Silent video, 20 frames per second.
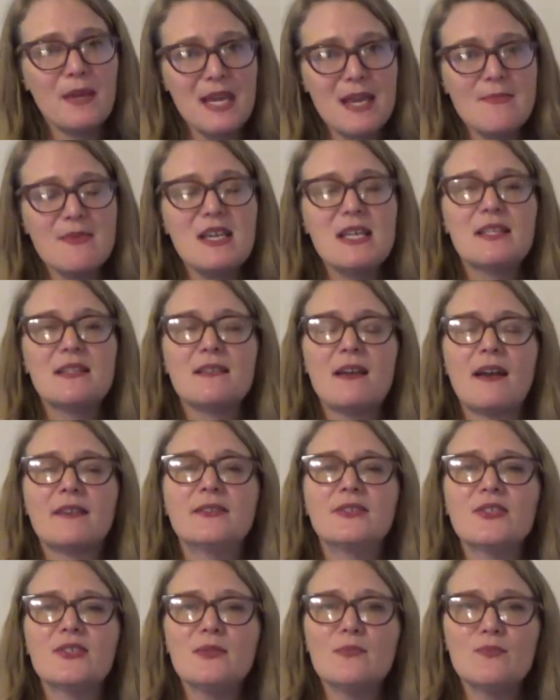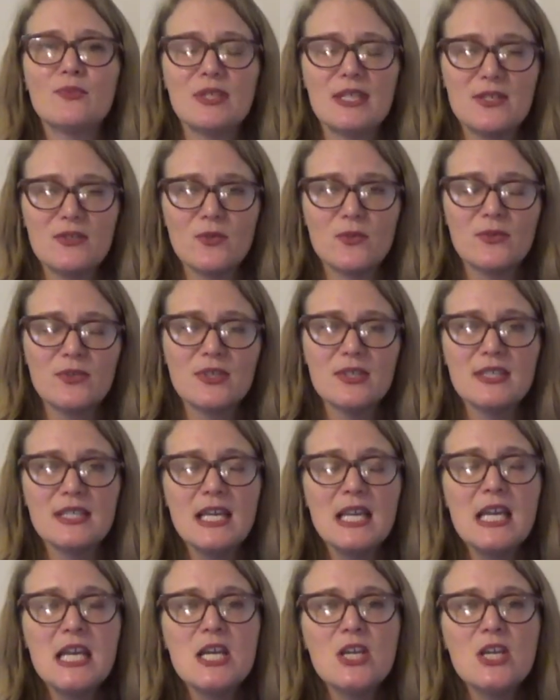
babies, toddlers, and preschoolers.